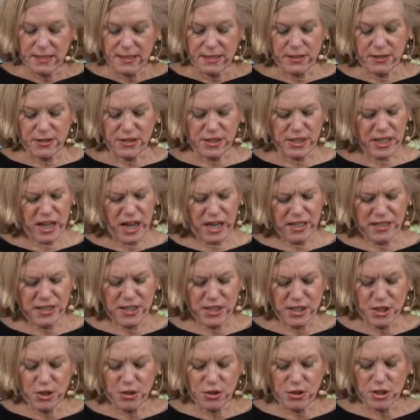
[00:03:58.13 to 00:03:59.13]
There's a
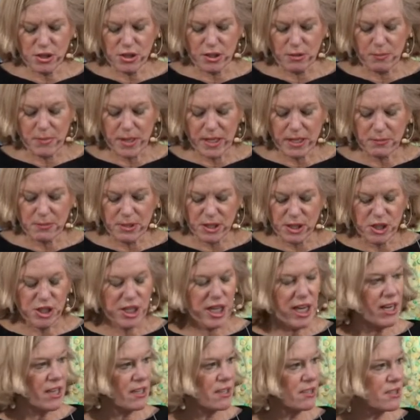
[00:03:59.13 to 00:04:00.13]
constitutional amendment
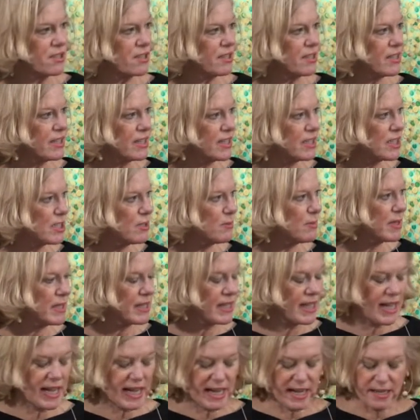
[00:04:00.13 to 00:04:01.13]
change that needs to be in
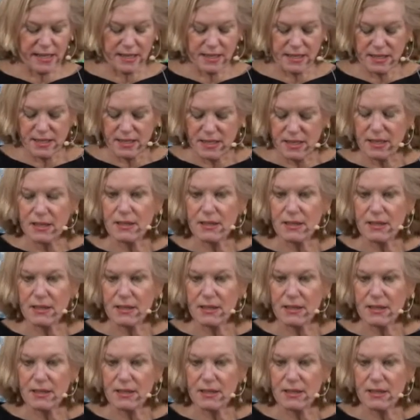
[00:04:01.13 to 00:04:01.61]
the hands